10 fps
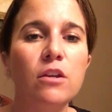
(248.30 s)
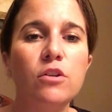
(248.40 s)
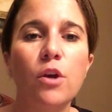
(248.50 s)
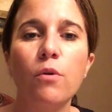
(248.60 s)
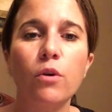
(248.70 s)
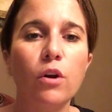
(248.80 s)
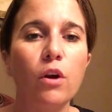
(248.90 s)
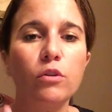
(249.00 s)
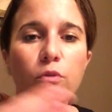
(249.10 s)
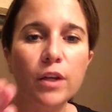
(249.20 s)
or
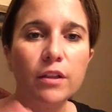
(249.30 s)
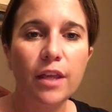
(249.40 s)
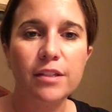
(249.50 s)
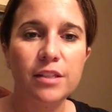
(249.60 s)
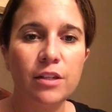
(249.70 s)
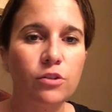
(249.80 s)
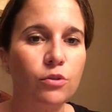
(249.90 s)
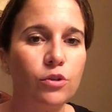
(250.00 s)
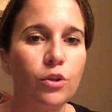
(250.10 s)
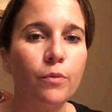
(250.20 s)
a quick sentence
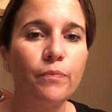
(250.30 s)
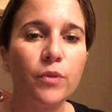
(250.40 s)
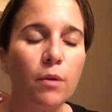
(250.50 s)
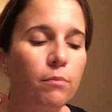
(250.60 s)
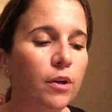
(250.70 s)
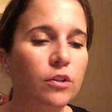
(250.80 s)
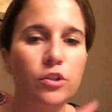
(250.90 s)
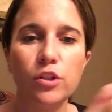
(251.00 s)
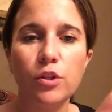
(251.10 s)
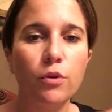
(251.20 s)
or 2. But
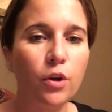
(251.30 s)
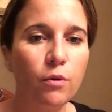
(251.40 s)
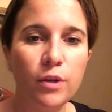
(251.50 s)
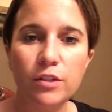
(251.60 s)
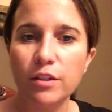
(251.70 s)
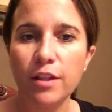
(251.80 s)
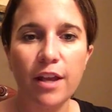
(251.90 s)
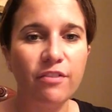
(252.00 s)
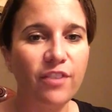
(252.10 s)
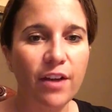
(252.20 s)
just don't go into
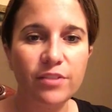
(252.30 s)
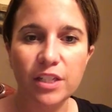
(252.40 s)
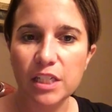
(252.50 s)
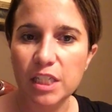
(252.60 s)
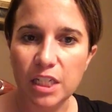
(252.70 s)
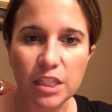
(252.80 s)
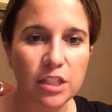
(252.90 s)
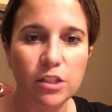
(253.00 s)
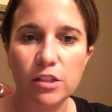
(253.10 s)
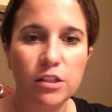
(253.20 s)
5, 6
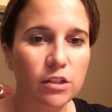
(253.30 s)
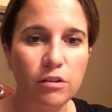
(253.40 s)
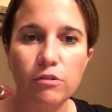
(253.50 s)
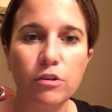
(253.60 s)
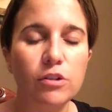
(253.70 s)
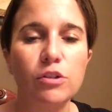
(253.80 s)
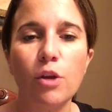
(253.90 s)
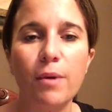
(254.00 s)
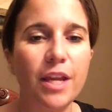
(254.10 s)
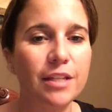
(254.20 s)
sentences, because
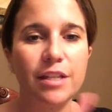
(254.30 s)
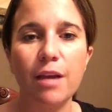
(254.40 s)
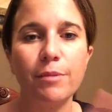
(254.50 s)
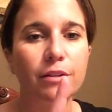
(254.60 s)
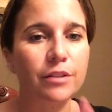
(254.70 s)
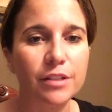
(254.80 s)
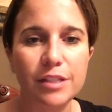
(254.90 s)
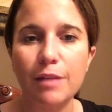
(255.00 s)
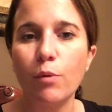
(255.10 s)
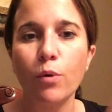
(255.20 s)
nobody has time to click
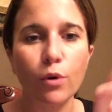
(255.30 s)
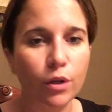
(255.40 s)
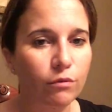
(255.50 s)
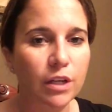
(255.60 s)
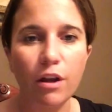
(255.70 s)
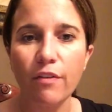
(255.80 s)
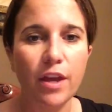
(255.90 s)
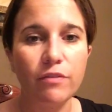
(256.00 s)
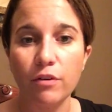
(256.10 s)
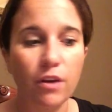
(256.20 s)
see more and read all
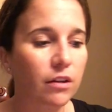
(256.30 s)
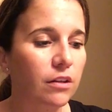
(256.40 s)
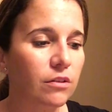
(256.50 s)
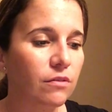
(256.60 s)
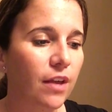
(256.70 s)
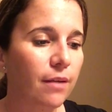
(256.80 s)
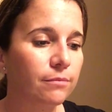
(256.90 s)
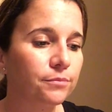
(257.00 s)
that, and they're not going to do that.